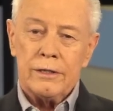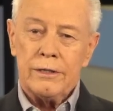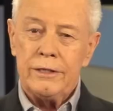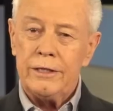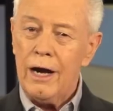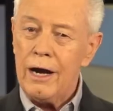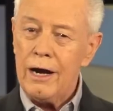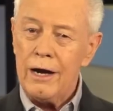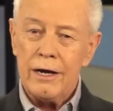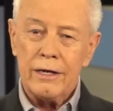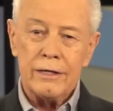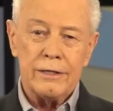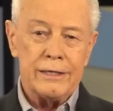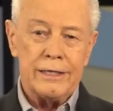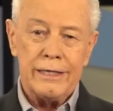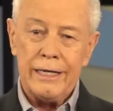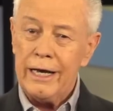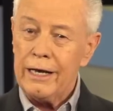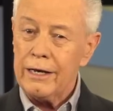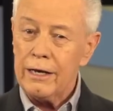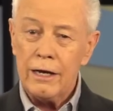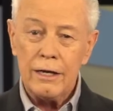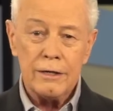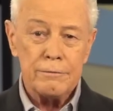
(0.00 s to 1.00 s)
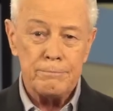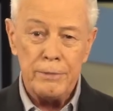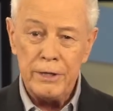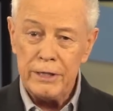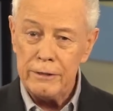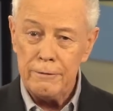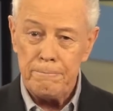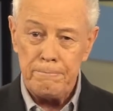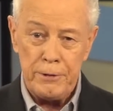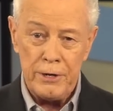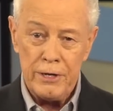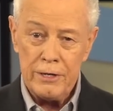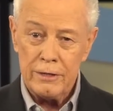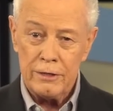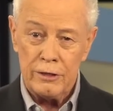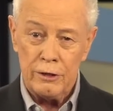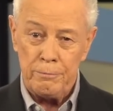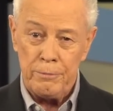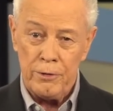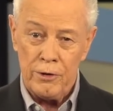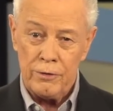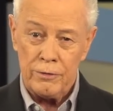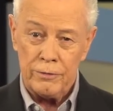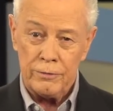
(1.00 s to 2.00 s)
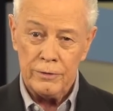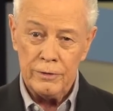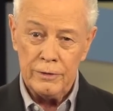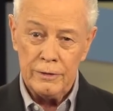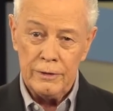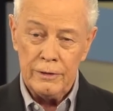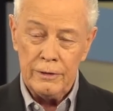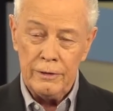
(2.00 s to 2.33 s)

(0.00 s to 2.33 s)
God cannot be depended upon,